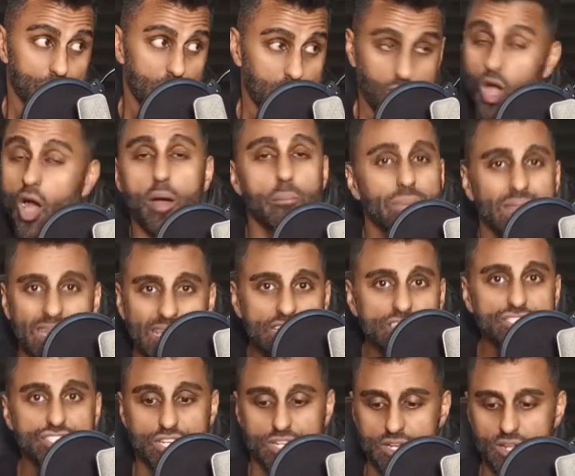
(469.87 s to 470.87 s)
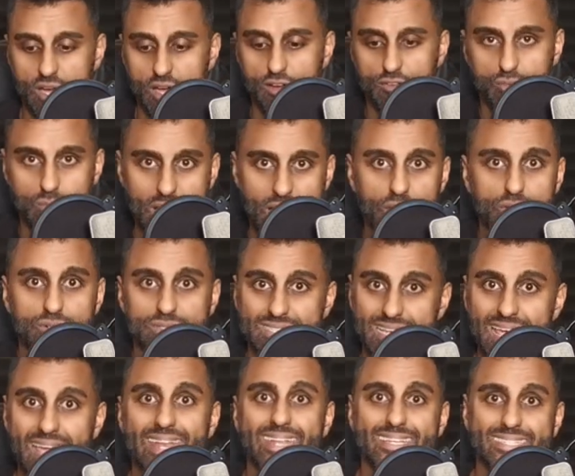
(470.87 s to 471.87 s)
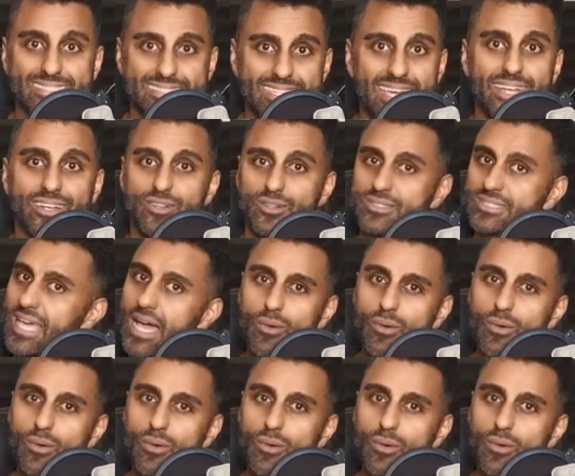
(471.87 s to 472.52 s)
a combination of routers and extenders.